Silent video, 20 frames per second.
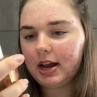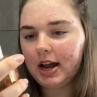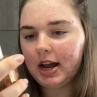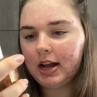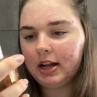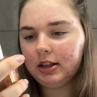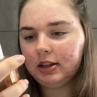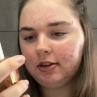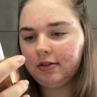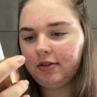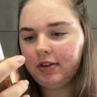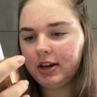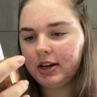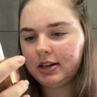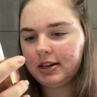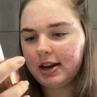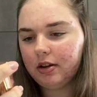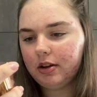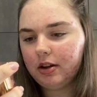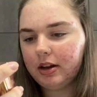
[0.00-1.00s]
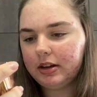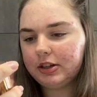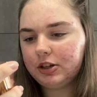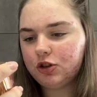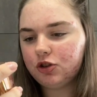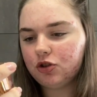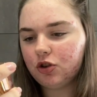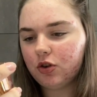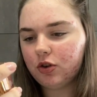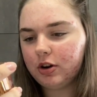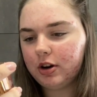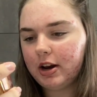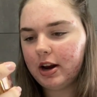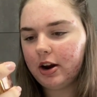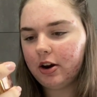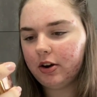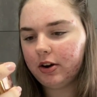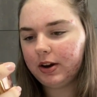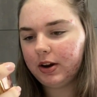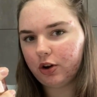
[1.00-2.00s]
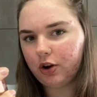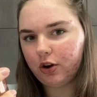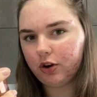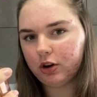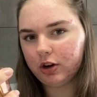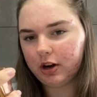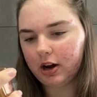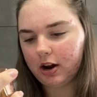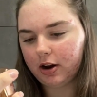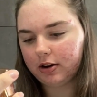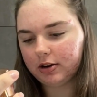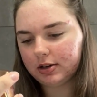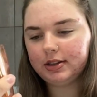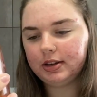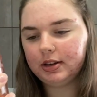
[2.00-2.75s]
Elevate Extraordinary Coconut. It's a